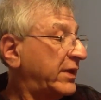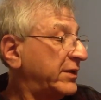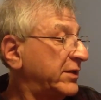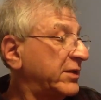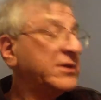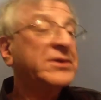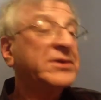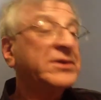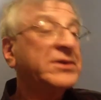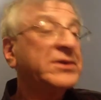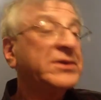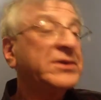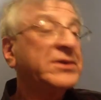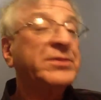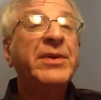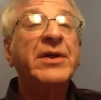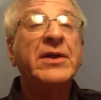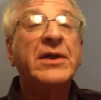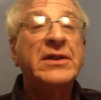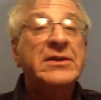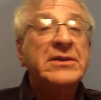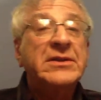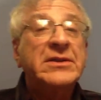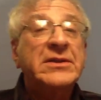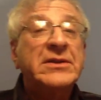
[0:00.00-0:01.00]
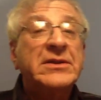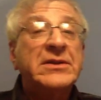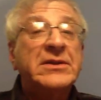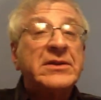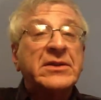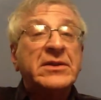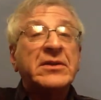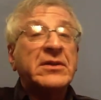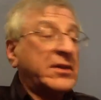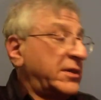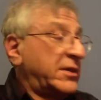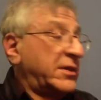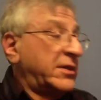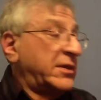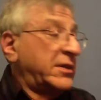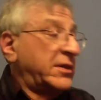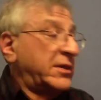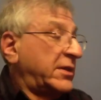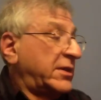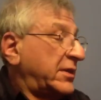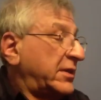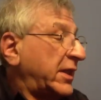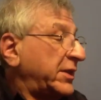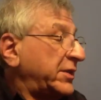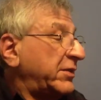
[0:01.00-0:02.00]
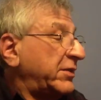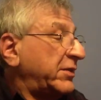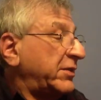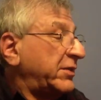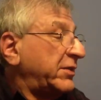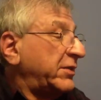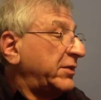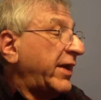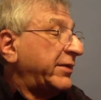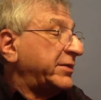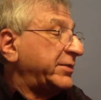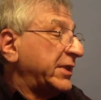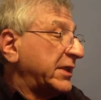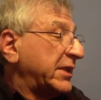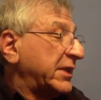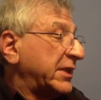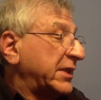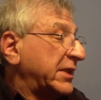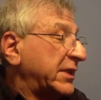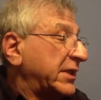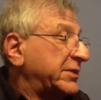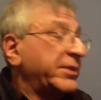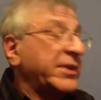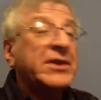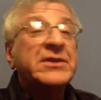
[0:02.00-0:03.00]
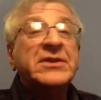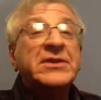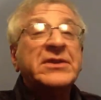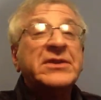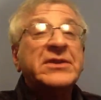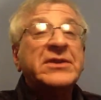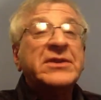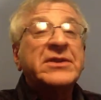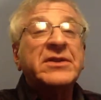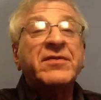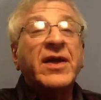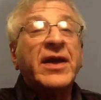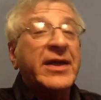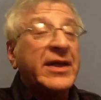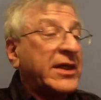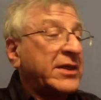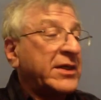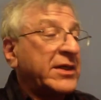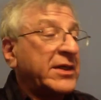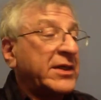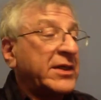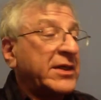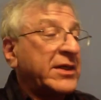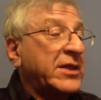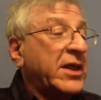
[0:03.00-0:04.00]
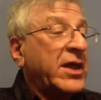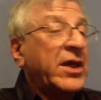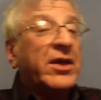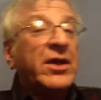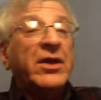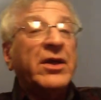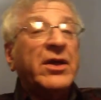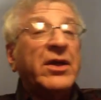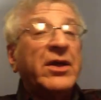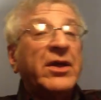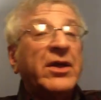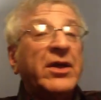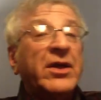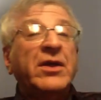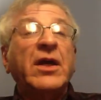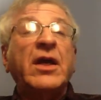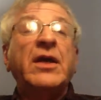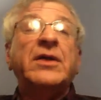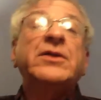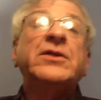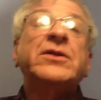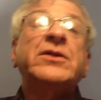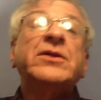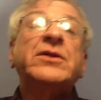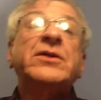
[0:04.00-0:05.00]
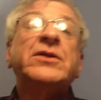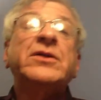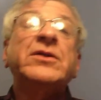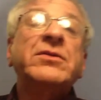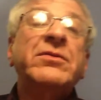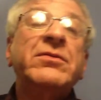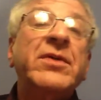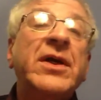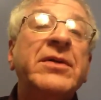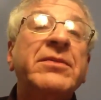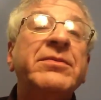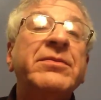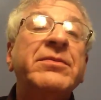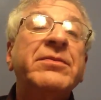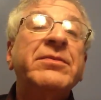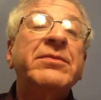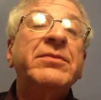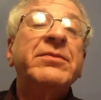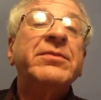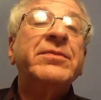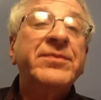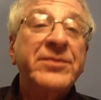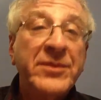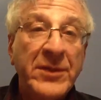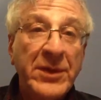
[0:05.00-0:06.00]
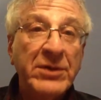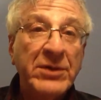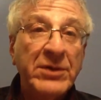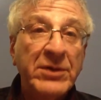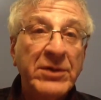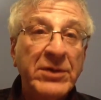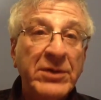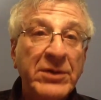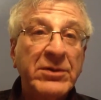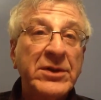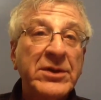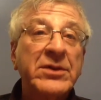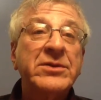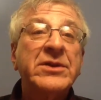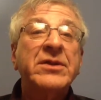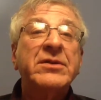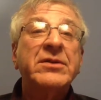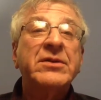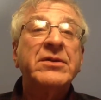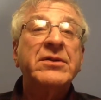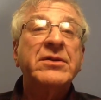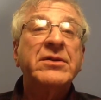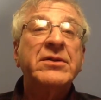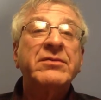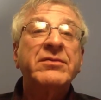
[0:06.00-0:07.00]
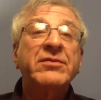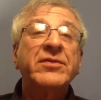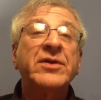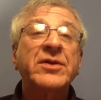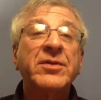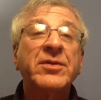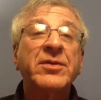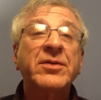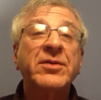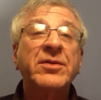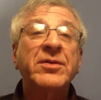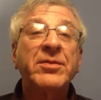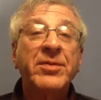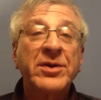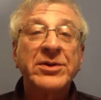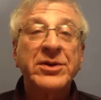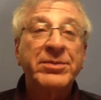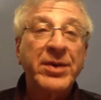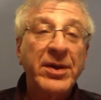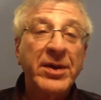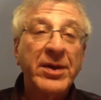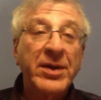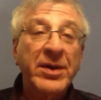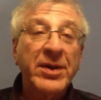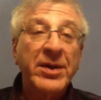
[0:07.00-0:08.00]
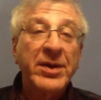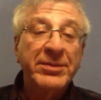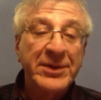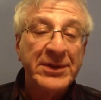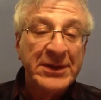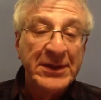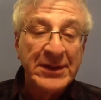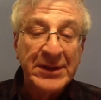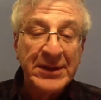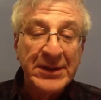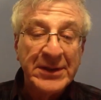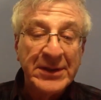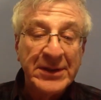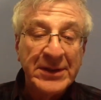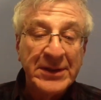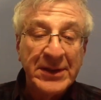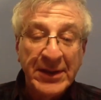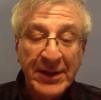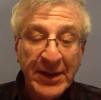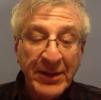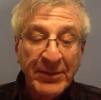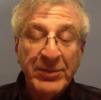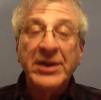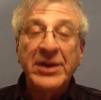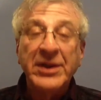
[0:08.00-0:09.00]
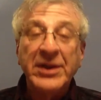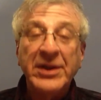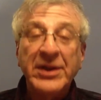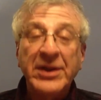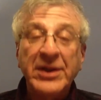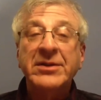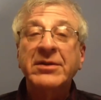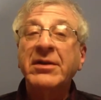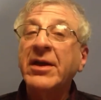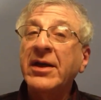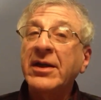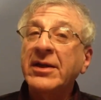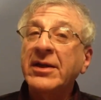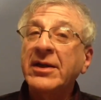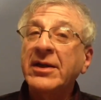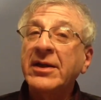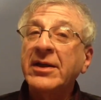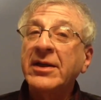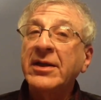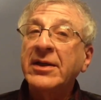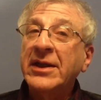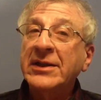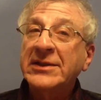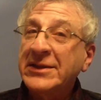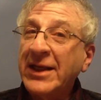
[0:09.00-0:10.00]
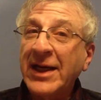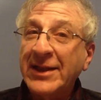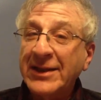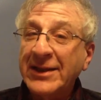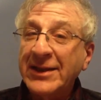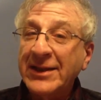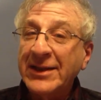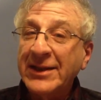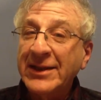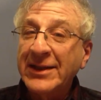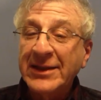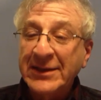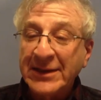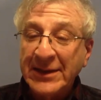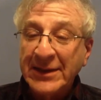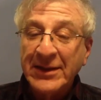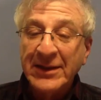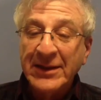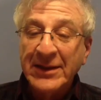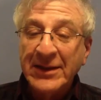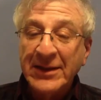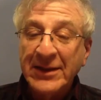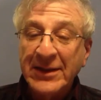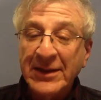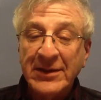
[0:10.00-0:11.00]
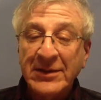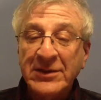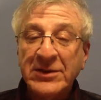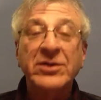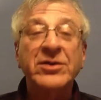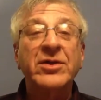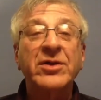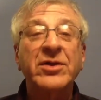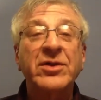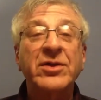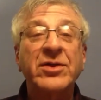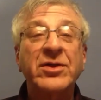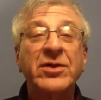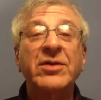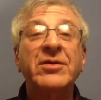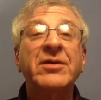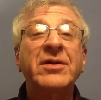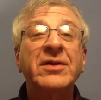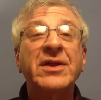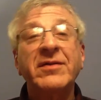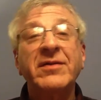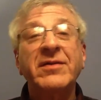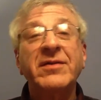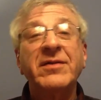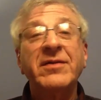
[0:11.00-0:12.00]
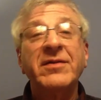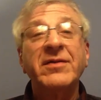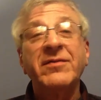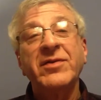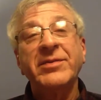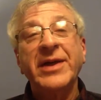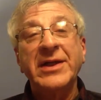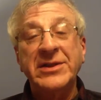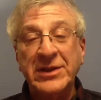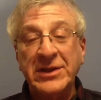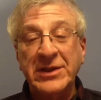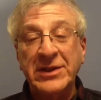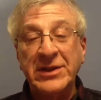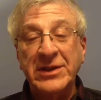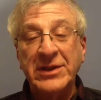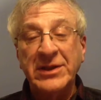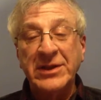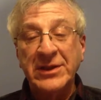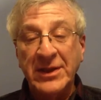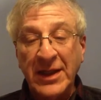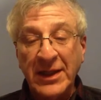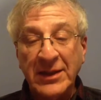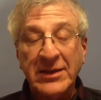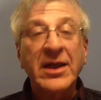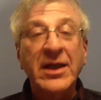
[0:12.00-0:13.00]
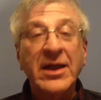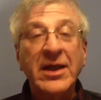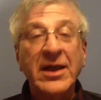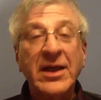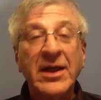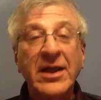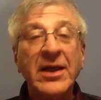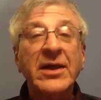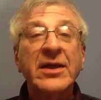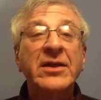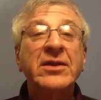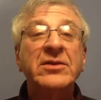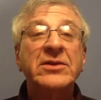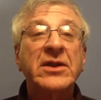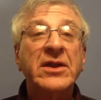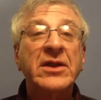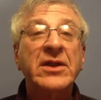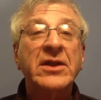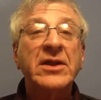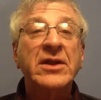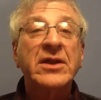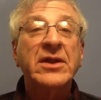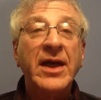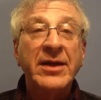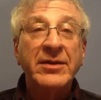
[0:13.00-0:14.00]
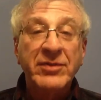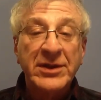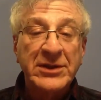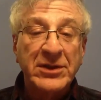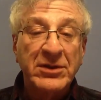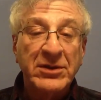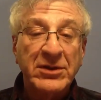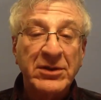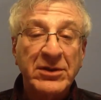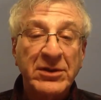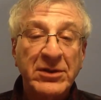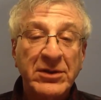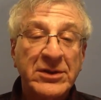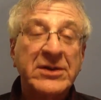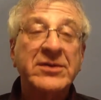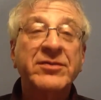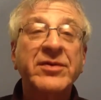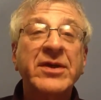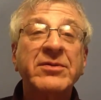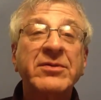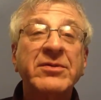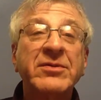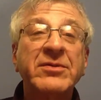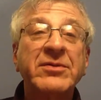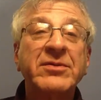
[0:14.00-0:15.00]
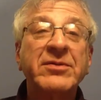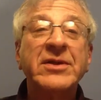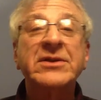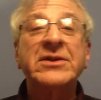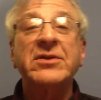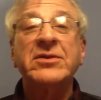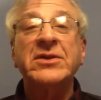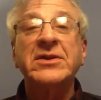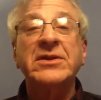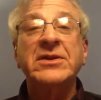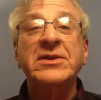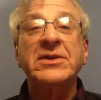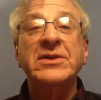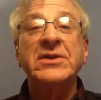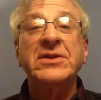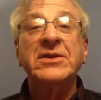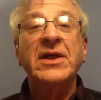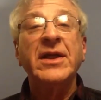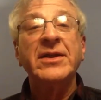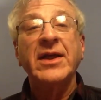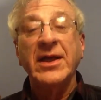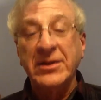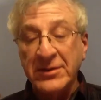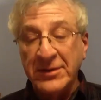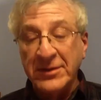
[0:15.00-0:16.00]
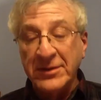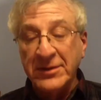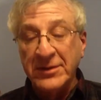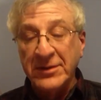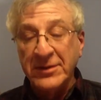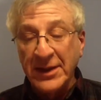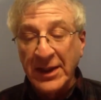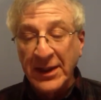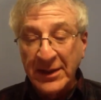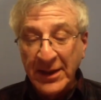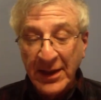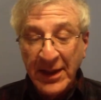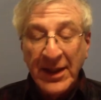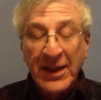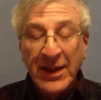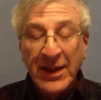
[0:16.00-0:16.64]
you're experienced, and you have to be experienced in flying it, you can use it for commercial purposes, but it's not easy to learn the information. And there's a lot of resources, free resources on the internet